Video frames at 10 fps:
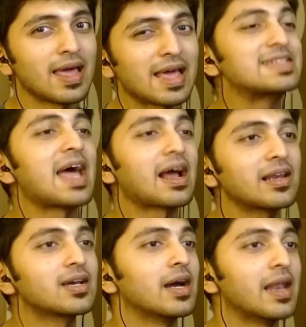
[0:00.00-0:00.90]

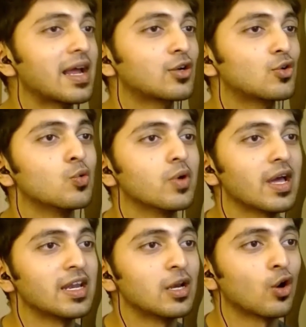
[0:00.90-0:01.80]
exactly connect to
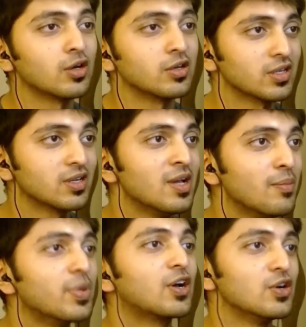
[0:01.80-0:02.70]
any longer.
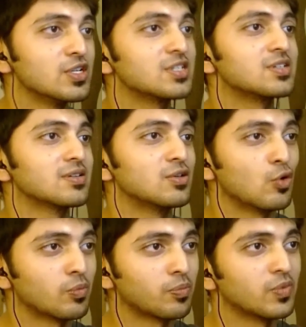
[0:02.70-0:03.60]
Because,
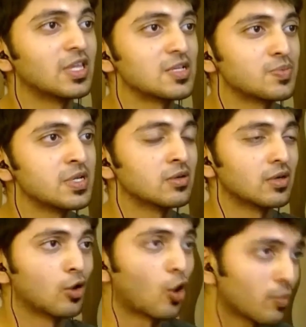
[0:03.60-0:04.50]
there's been
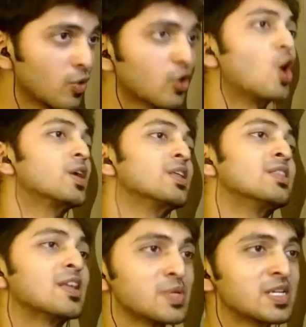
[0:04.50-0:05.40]
a lot more content
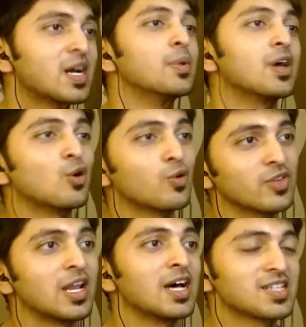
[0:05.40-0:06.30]
that has been coming out over
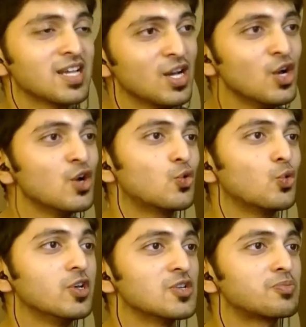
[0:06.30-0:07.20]
the last 2
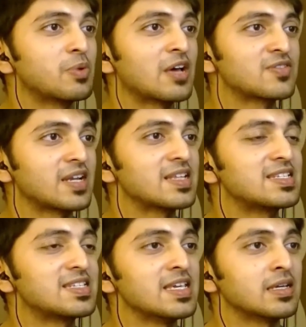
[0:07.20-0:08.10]
years. People have started
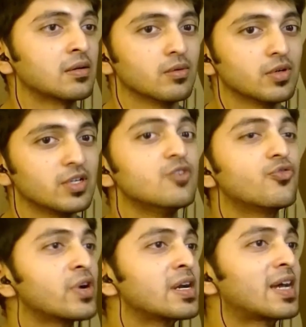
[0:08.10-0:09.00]
seeing
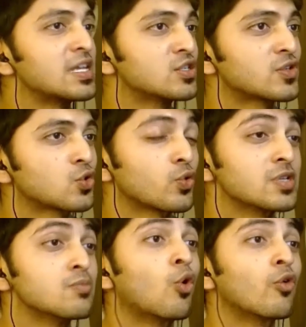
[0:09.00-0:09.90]
different kinds of
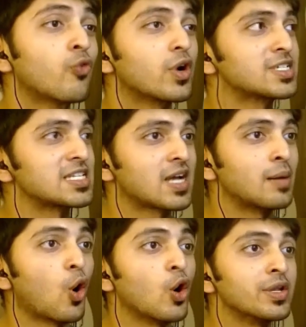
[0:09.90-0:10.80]
stories. More focus has
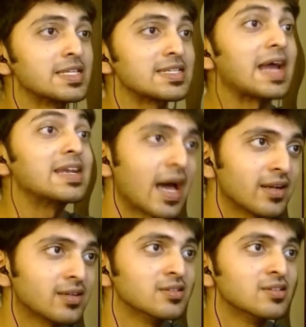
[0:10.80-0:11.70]
come on side
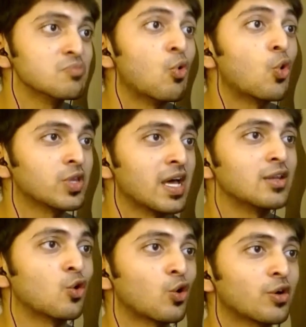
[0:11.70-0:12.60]
characters more
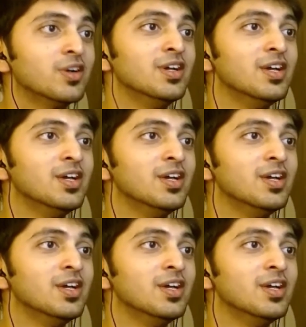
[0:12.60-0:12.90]
than your,